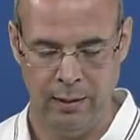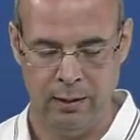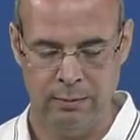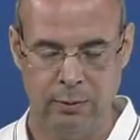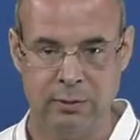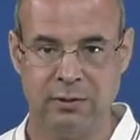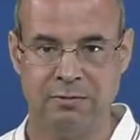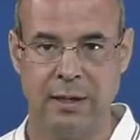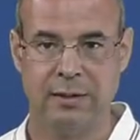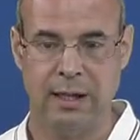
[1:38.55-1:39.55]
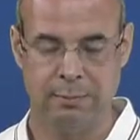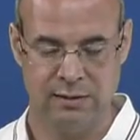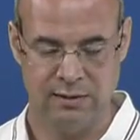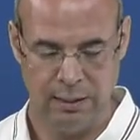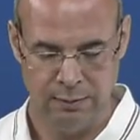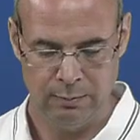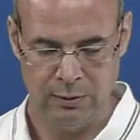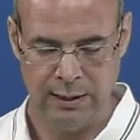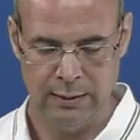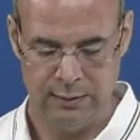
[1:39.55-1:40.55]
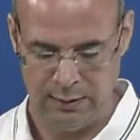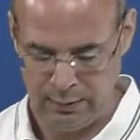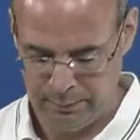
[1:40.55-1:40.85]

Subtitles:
We also find epistemic modality,